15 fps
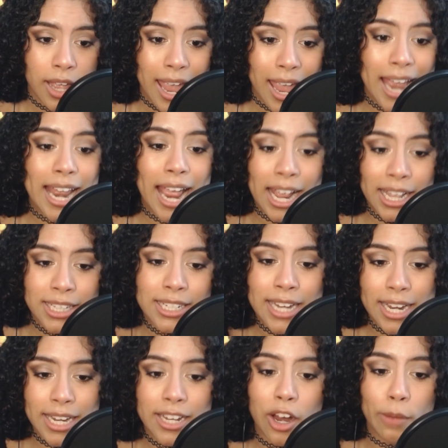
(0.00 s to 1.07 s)
and
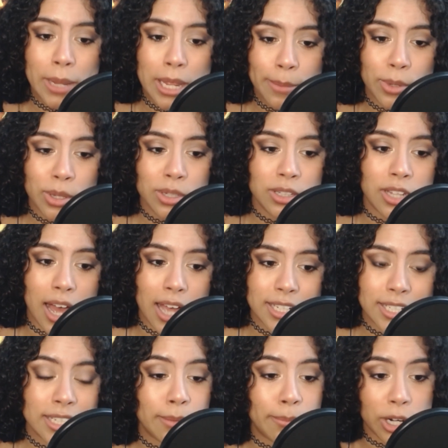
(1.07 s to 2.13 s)
alienating our people lost
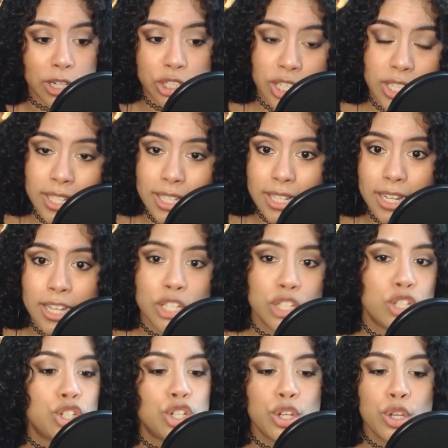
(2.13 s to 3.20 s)
in the margins is
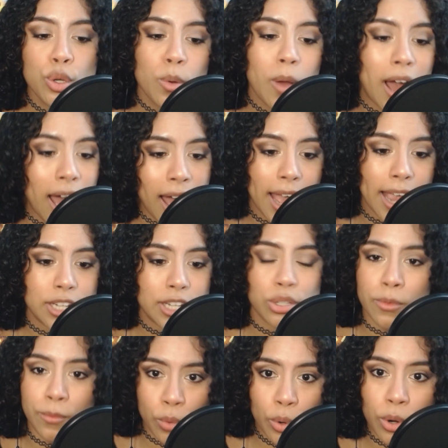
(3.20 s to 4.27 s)
too high to
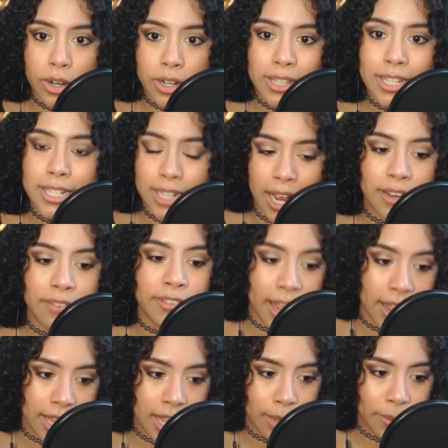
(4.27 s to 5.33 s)
afford this kind of
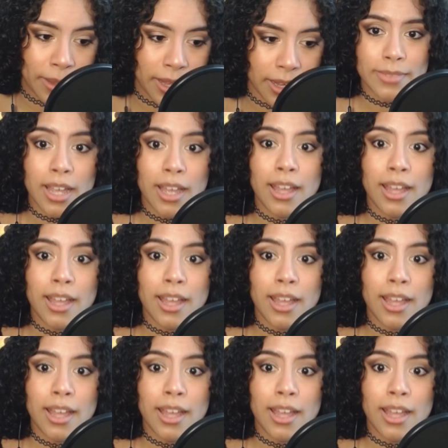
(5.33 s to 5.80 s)
gatekeeping.